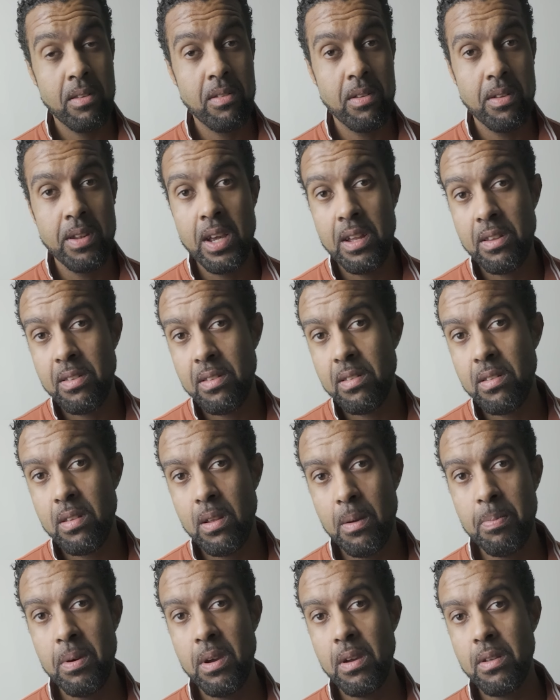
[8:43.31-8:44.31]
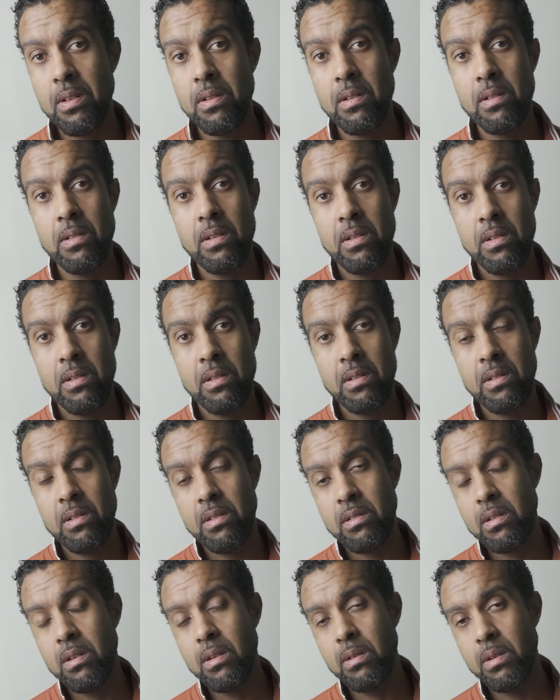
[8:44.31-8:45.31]
so that's a personal
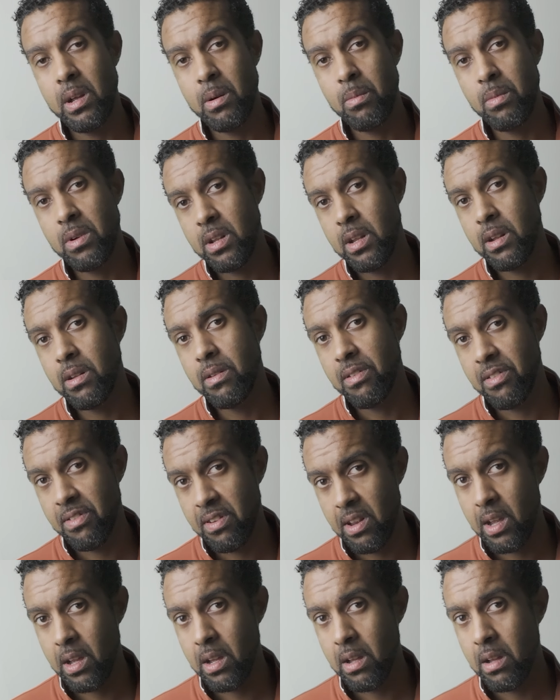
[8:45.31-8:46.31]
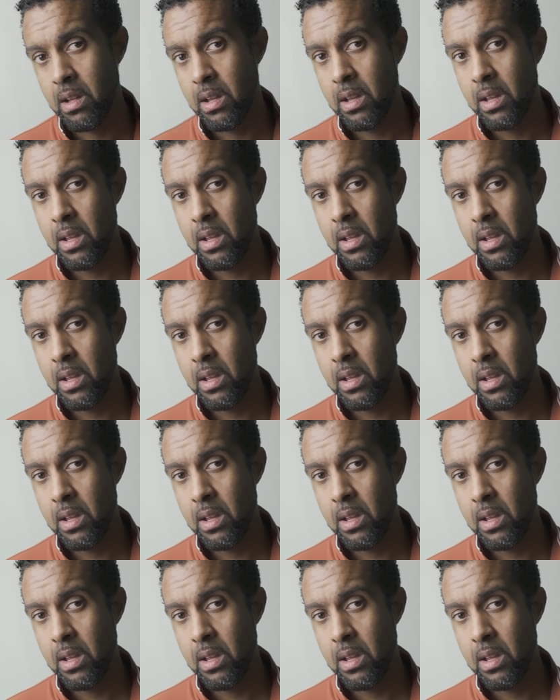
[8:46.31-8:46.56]
story I wanted to share.